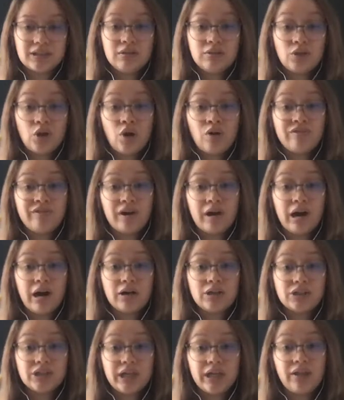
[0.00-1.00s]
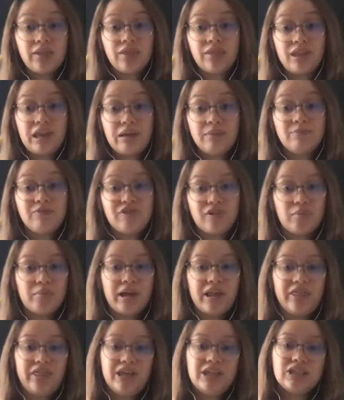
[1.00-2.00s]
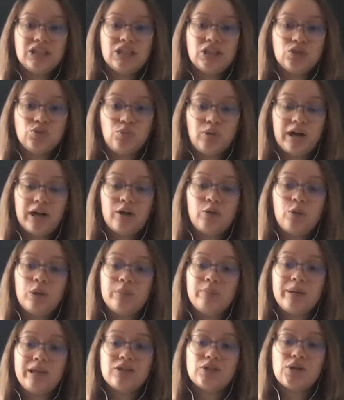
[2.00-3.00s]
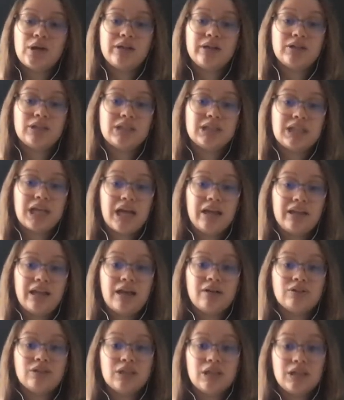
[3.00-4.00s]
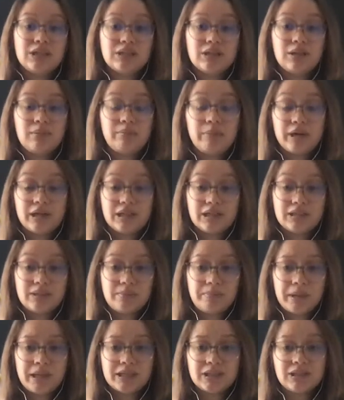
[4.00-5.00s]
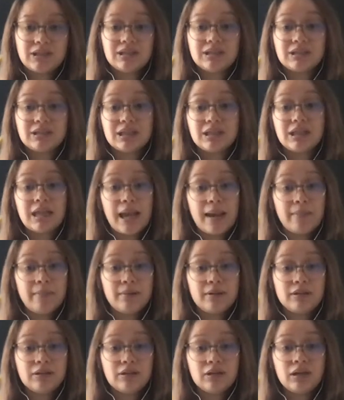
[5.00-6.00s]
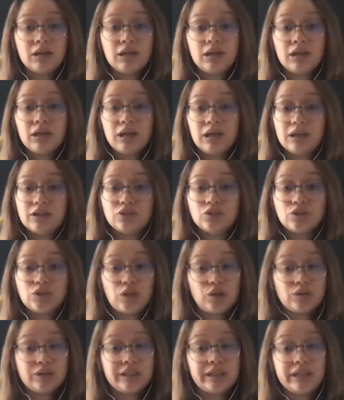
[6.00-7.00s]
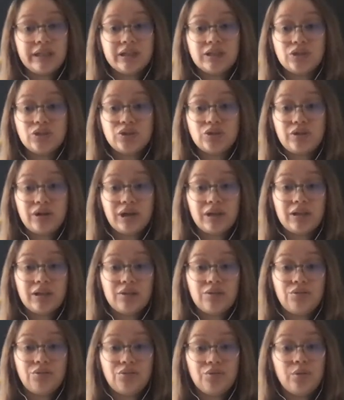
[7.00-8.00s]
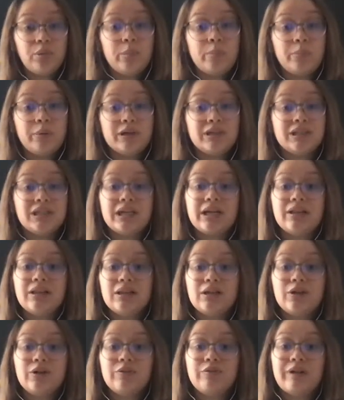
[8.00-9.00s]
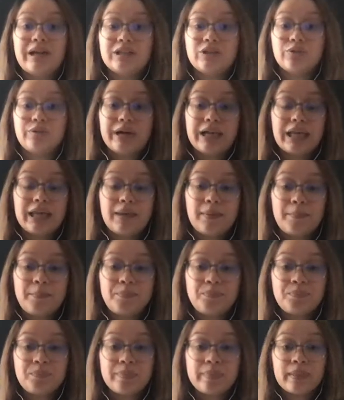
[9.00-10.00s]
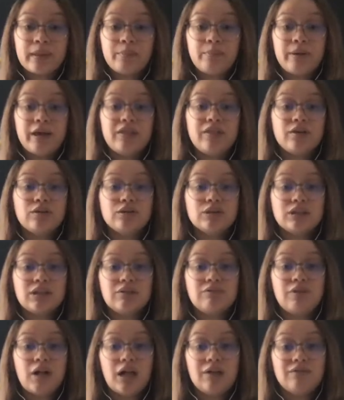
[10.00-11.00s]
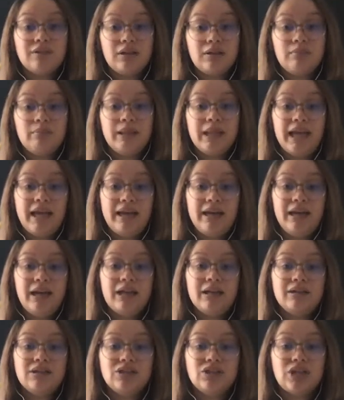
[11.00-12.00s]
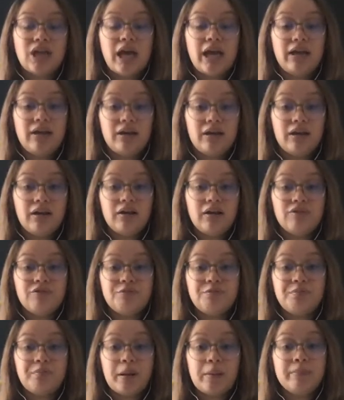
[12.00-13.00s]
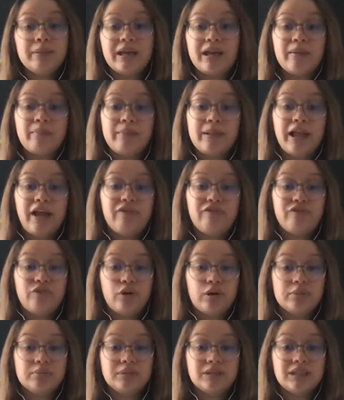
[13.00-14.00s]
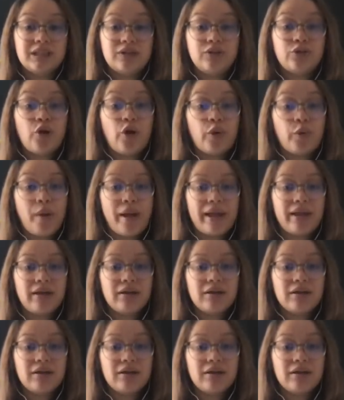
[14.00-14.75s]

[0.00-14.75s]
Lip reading: The overarching theme for my thesis work will be to understand how citizen participation is enabled and socially constructed through particular rhetoric by those involved in the planning and designing of public platforms in Norway.